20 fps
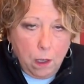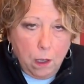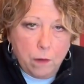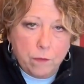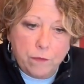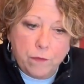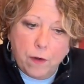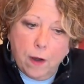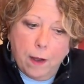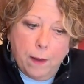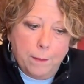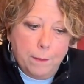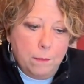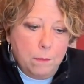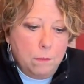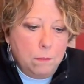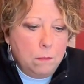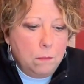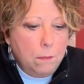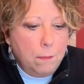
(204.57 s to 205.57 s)

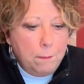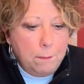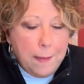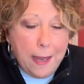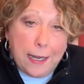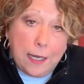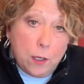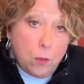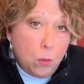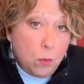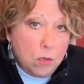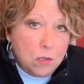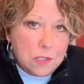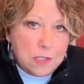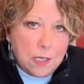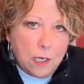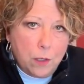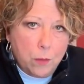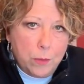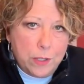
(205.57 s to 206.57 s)
from many words
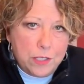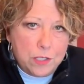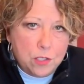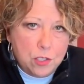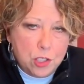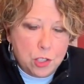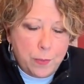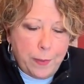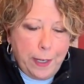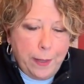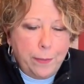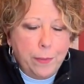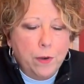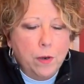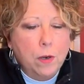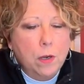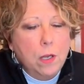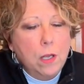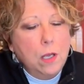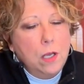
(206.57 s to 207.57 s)
on a research
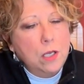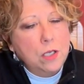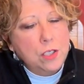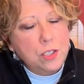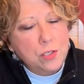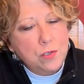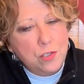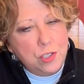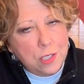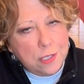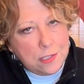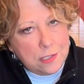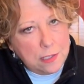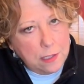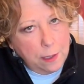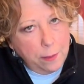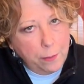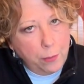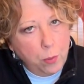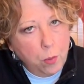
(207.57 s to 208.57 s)
paper to just
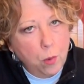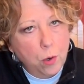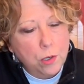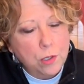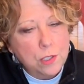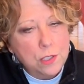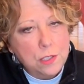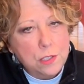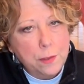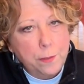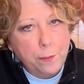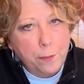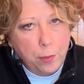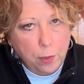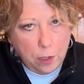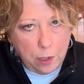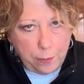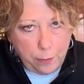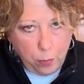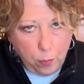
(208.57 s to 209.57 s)
the important
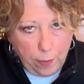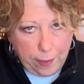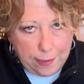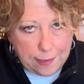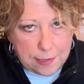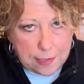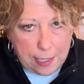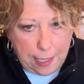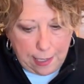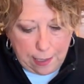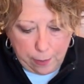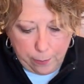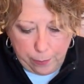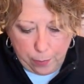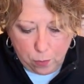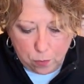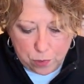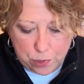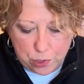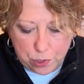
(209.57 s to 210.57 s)
bullet points on a
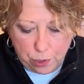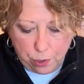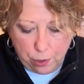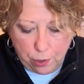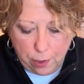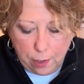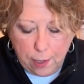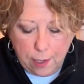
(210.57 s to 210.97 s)
poster.